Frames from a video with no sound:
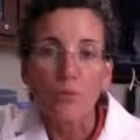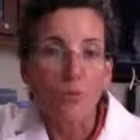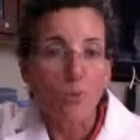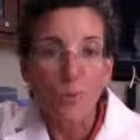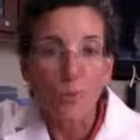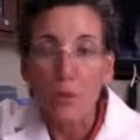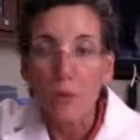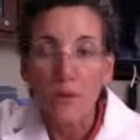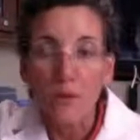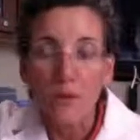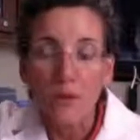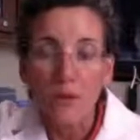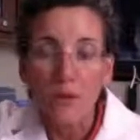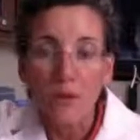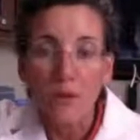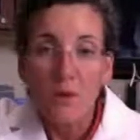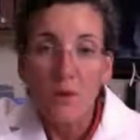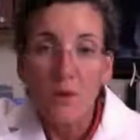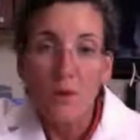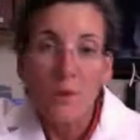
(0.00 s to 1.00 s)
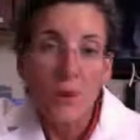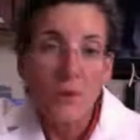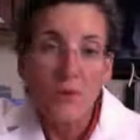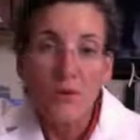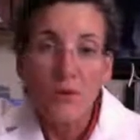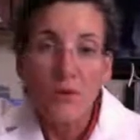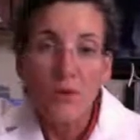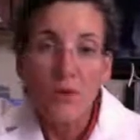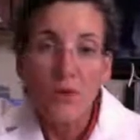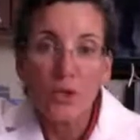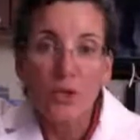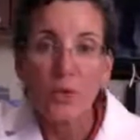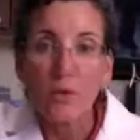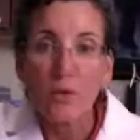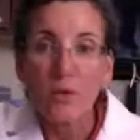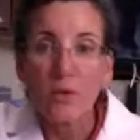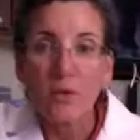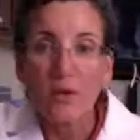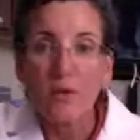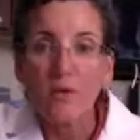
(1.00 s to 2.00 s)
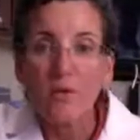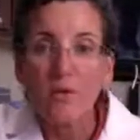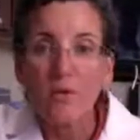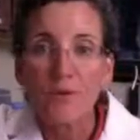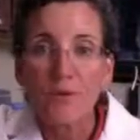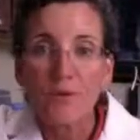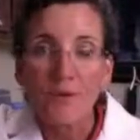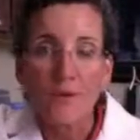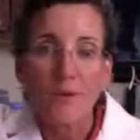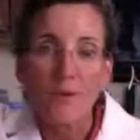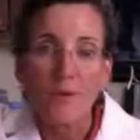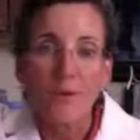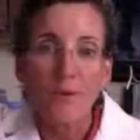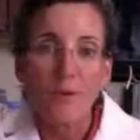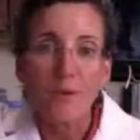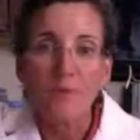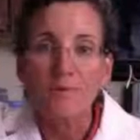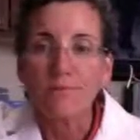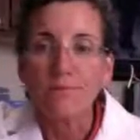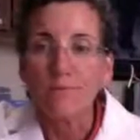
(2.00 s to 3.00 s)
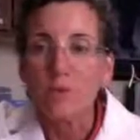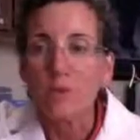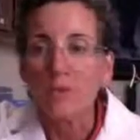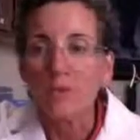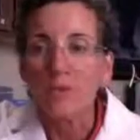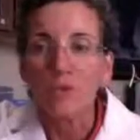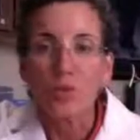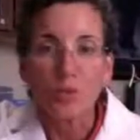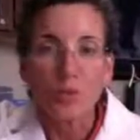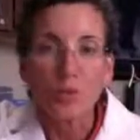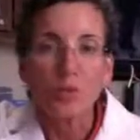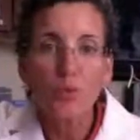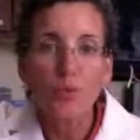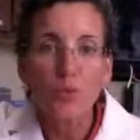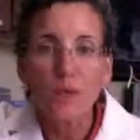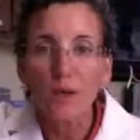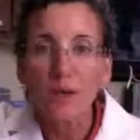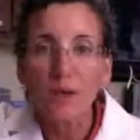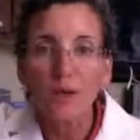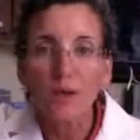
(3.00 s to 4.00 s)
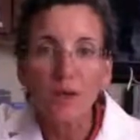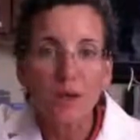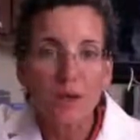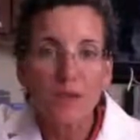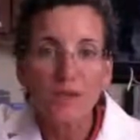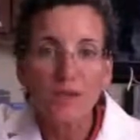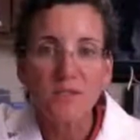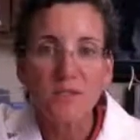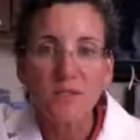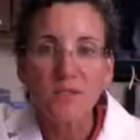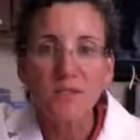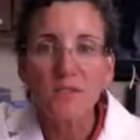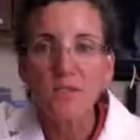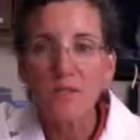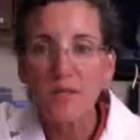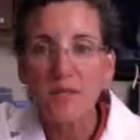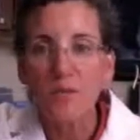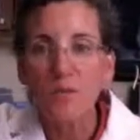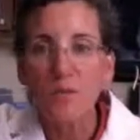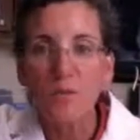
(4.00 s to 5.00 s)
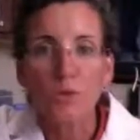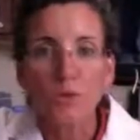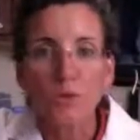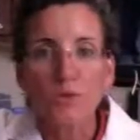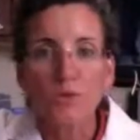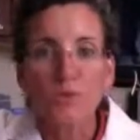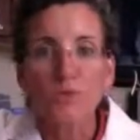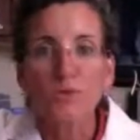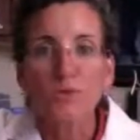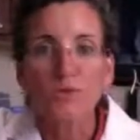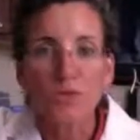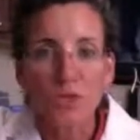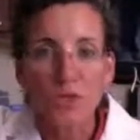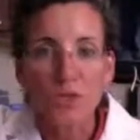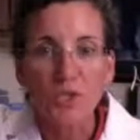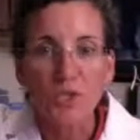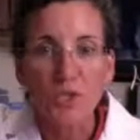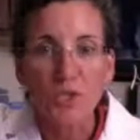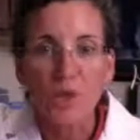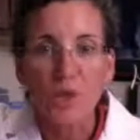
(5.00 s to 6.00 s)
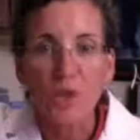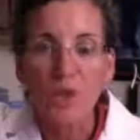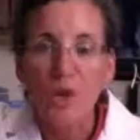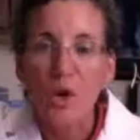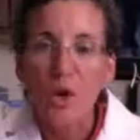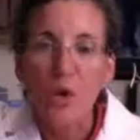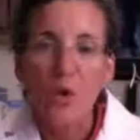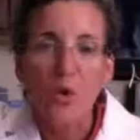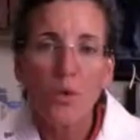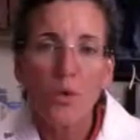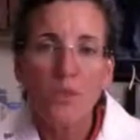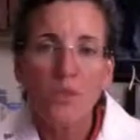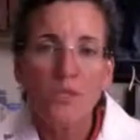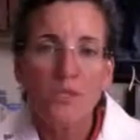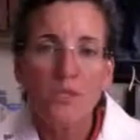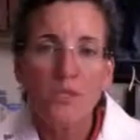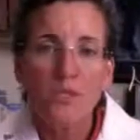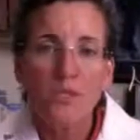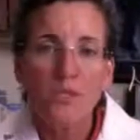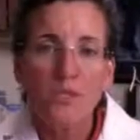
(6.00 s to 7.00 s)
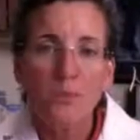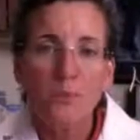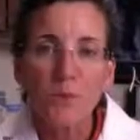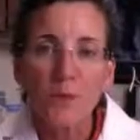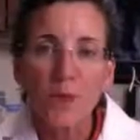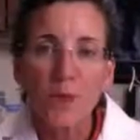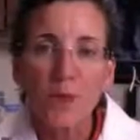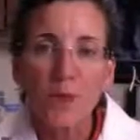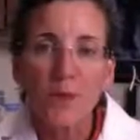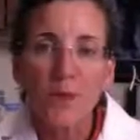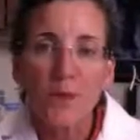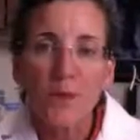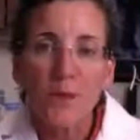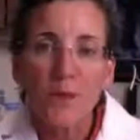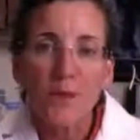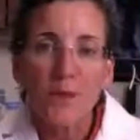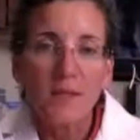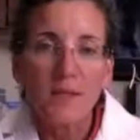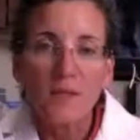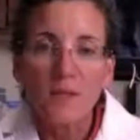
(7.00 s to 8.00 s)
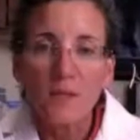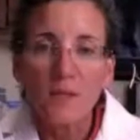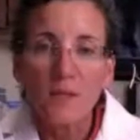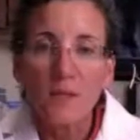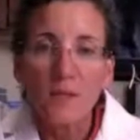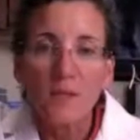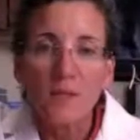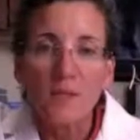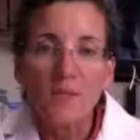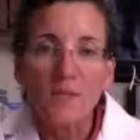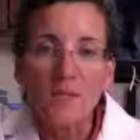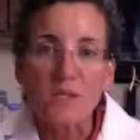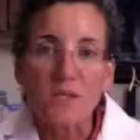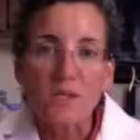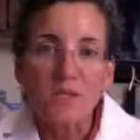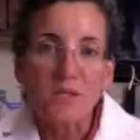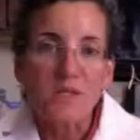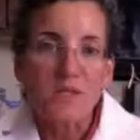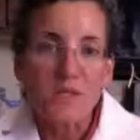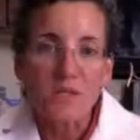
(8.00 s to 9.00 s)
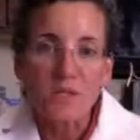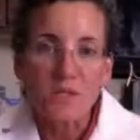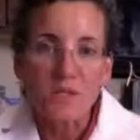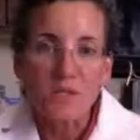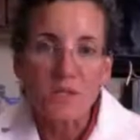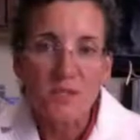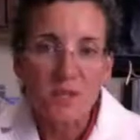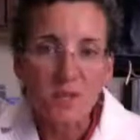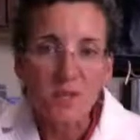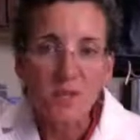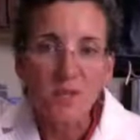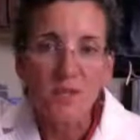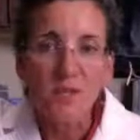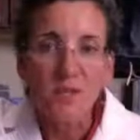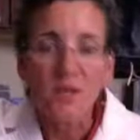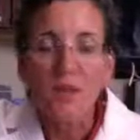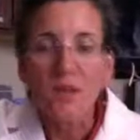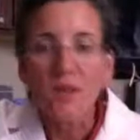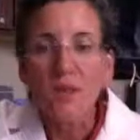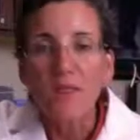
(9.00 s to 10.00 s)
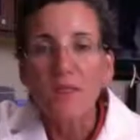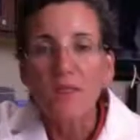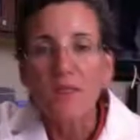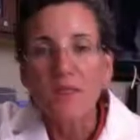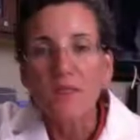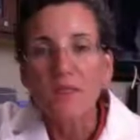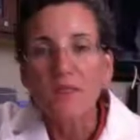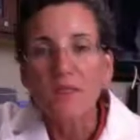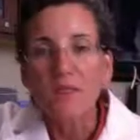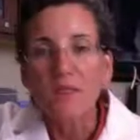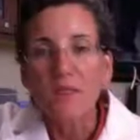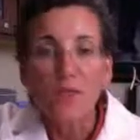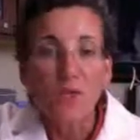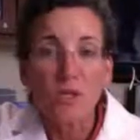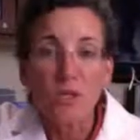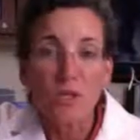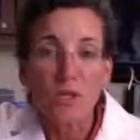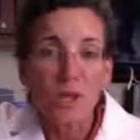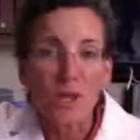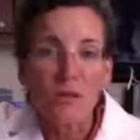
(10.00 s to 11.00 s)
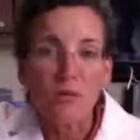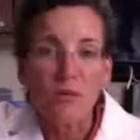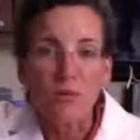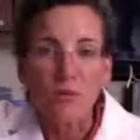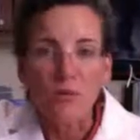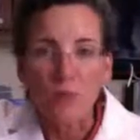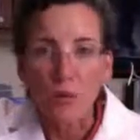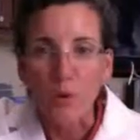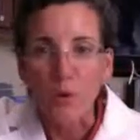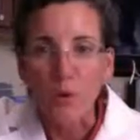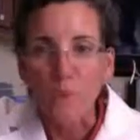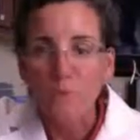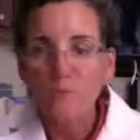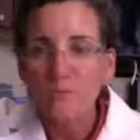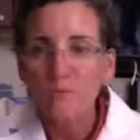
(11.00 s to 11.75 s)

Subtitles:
women, whether you have a true diagnostic sexual dysfunction or just simply a decrease in sensitivity that you didn't have before.